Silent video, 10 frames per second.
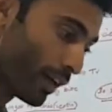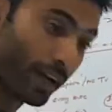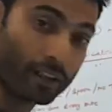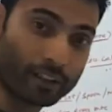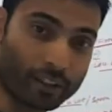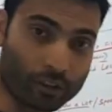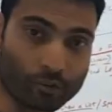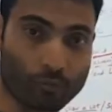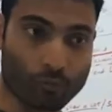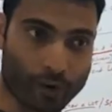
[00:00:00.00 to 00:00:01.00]

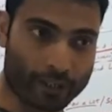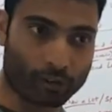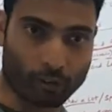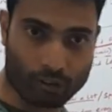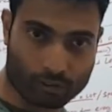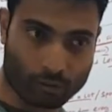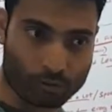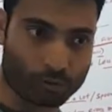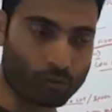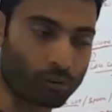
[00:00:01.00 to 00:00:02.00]
healthy weight loss
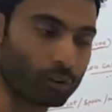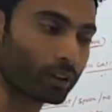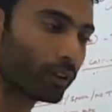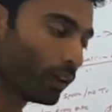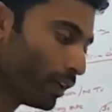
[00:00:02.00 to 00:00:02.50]
also called,